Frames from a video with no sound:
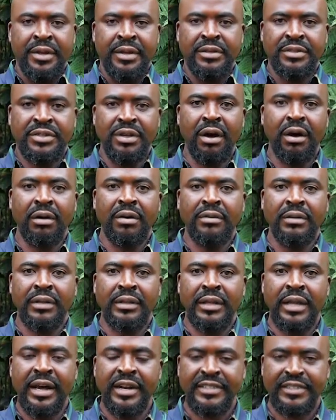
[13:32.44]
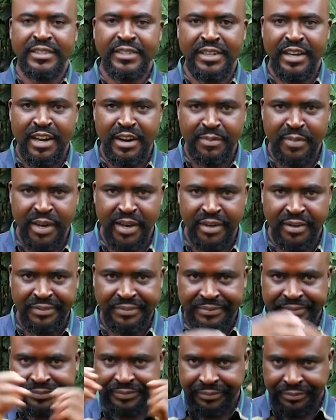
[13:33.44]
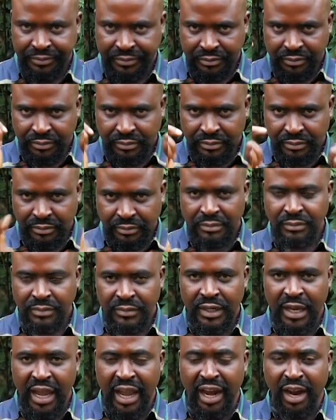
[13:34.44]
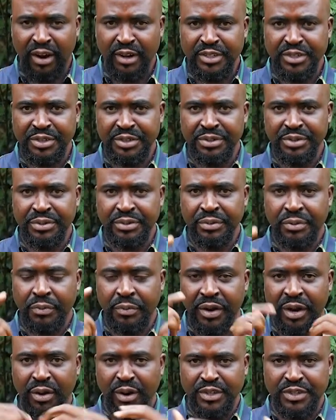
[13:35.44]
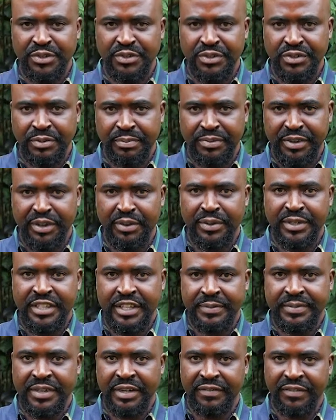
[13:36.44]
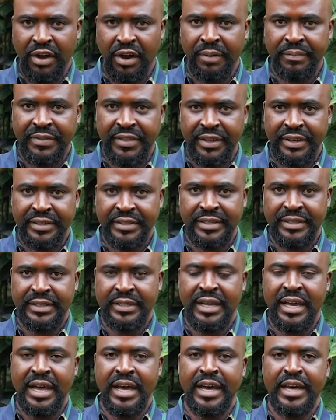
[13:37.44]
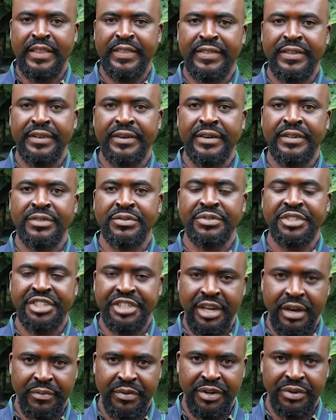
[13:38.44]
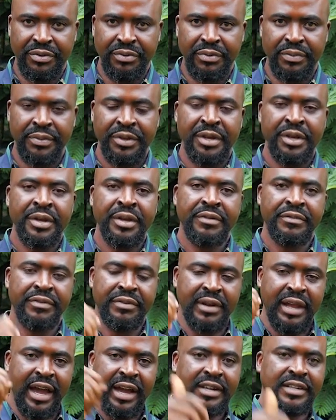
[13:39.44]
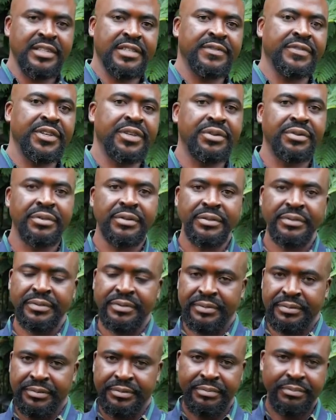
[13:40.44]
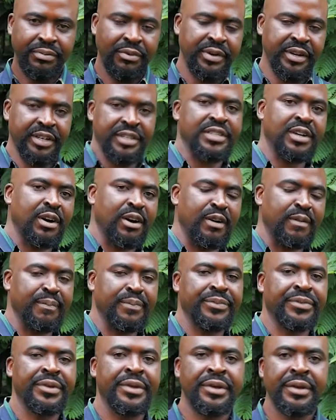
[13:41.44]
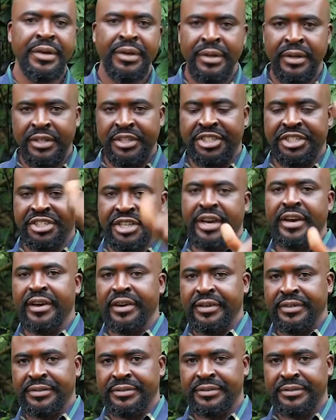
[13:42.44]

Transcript: So, ladies and gentlemen, we continue to bring you tips of update and to share with you. If you like this video, put a thumb, share,